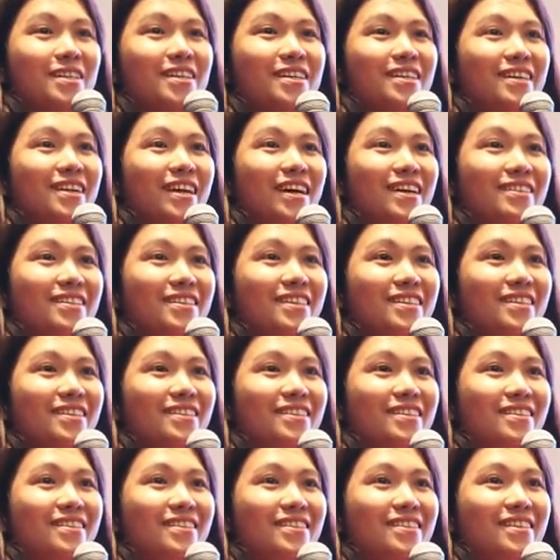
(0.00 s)
For a
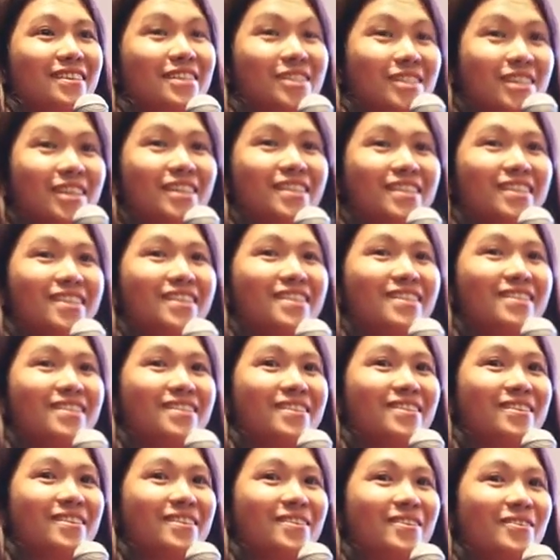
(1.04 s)
platform to be
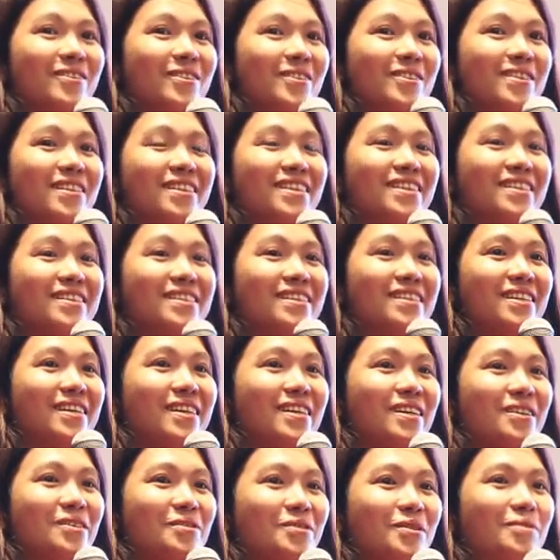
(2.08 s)
successful, we
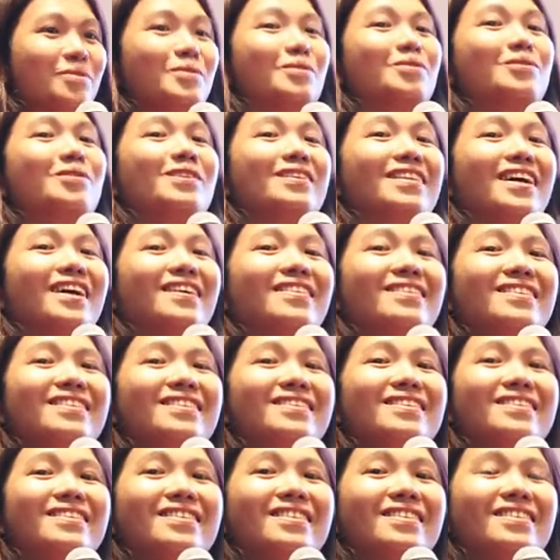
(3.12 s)
need to hear different
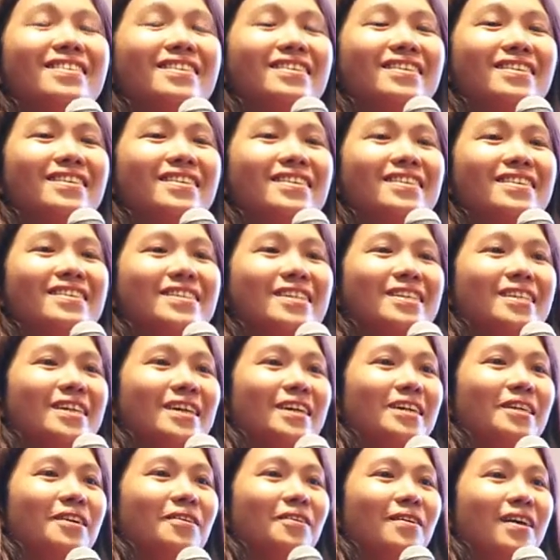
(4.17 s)
voices. But I
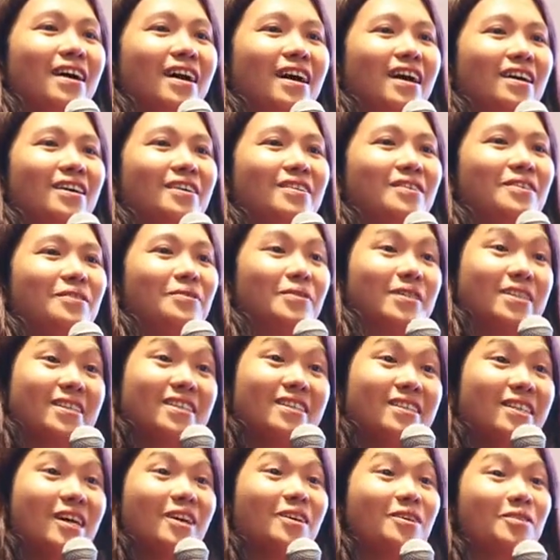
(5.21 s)
think today
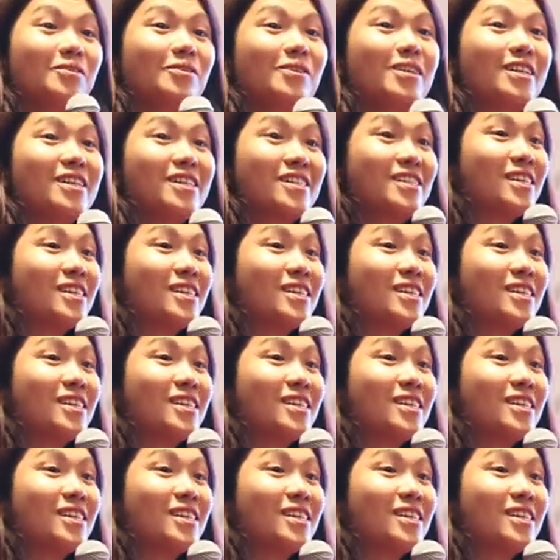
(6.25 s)
we make